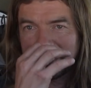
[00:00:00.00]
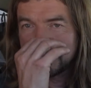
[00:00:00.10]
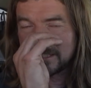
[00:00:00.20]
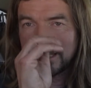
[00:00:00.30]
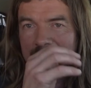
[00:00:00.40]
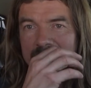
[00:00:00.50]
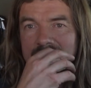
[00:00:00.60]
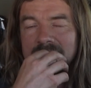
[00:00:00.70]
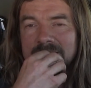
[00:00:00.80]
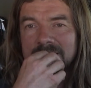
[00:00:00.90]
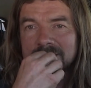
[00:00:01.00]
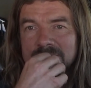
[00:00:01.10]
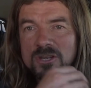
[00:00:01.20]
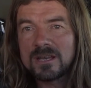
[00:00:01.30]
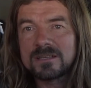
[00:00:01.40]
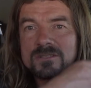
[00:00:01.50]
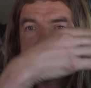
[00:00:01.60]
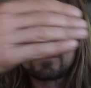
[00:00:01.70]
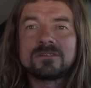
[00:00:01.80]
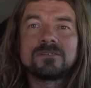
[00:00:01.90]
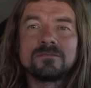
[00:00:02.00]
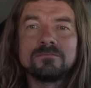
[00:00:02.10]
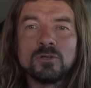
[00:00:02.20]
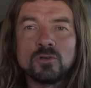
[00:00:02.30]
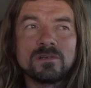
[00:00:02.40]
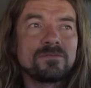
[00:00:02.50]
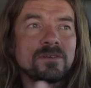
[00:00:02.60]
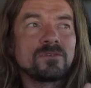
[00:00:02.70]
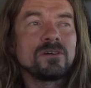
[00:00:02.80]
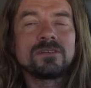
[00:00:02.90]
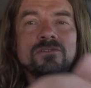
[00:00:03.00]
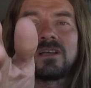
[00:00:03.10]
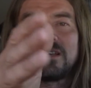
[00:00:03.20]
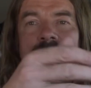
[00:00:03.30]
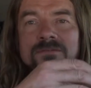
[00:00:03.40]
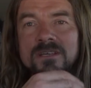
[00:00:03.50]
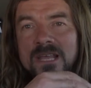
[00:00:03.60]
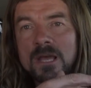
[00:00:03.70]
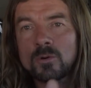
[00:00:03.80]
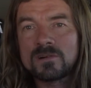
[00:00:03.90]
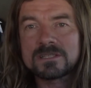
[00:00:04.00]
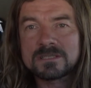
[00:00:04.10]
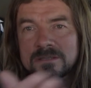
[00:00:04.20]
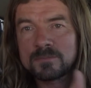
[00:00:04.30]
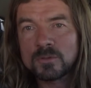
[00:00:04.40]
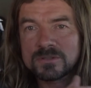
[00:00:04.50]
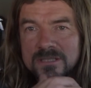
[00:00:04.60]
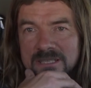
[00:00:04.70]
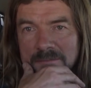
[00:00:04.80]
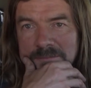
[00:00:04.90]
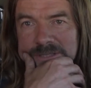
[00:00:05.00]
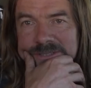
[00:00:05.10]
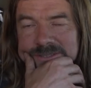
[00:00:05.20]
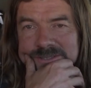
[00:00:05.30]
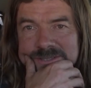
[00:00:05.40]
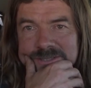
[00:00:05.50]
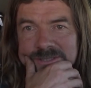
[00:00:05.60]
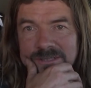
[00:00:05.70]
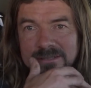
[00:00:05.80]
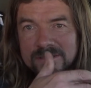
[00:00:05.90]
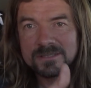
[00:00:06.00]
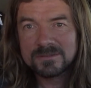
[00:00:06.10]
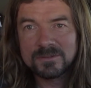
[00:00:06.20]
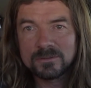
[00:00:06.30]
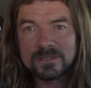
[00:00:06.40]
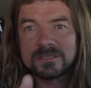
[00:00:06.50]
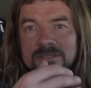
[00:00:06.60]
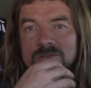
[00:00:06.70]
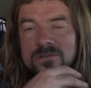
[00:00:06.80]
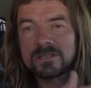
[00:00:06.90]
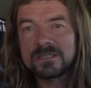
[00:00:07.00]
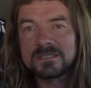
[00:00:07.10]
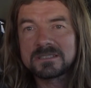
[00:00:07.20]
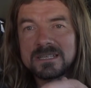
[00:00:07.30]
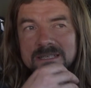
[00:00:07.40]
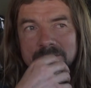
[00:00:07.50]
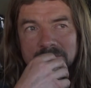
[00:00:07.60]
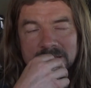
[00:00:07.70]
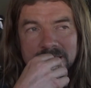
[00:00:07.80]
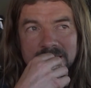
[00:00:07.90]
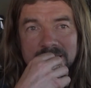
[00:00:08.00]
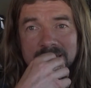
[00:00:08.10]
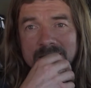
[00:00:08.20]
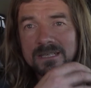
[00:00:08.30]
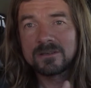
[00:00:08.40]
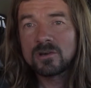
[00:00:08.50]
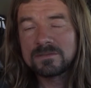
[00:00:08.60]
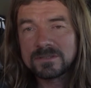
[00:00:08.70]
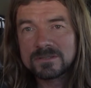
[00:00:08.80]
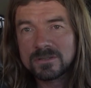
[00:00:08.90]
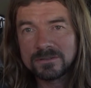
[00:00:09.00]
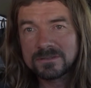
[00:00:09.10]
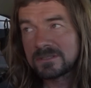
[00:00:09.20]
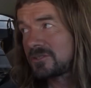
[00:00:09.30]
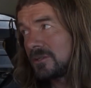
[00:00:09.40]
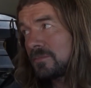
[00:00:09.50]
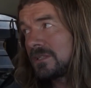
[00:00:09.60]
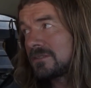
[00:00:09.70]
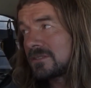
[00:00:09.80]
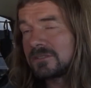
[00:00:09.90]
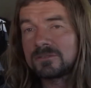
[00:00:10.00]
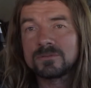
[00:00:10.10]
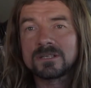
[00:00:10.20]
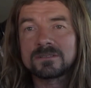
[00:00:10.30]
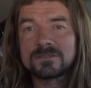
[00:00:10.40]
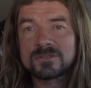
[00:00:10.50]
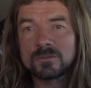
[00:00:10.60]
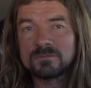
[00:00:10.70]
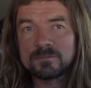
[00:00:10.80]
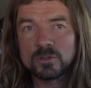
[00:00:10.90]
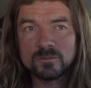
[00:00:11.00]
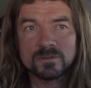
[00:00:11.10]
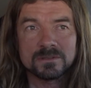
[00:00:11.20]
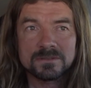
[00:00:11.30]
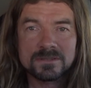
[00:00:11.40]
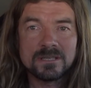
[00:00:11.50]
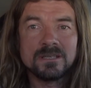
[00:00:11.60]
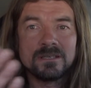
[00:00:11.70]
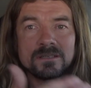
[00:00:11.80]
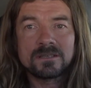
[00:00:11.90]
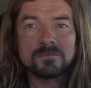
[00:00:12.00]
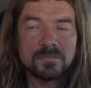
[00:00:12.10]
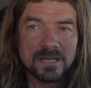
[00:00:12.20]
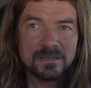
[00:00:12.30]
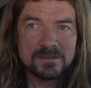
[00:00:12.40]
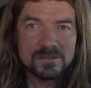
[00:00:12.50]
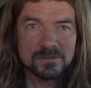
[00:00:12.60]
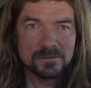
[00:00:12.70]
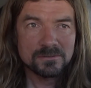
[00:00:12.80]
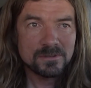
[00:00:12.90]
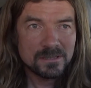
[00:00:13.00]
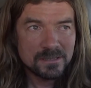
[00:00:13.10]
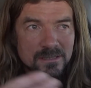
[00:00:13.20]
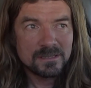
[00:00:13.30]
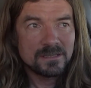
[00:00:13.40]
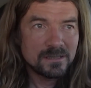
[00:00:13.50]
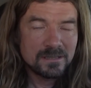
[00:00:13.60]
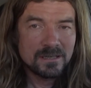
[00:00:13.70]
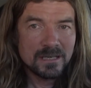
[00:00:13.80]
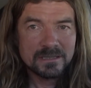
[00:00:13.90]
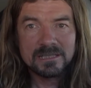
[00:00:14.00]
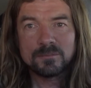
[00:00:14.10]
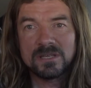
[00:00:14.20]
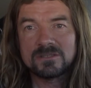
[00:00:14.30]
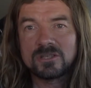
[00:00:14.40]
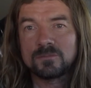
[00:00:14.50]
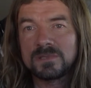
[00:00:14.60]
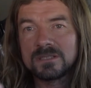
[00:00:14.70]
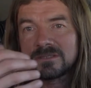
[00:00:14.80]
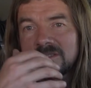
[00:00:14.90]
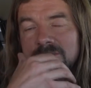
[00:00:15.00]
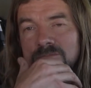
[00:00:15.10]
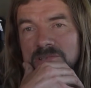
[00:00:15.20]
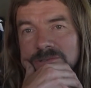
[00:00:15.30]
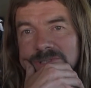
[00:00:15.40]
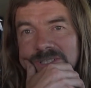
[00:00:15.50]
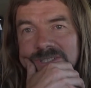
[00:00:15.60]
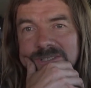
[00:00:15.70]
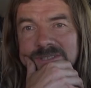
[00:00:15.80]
in the day, and I'll charge more if I've got to drive an hour as opposed to 10 minutes, because it's fuel in the truck and it's time. Or if there's tons of chipping to do on some removals compared to a little bit chipping on some pruning,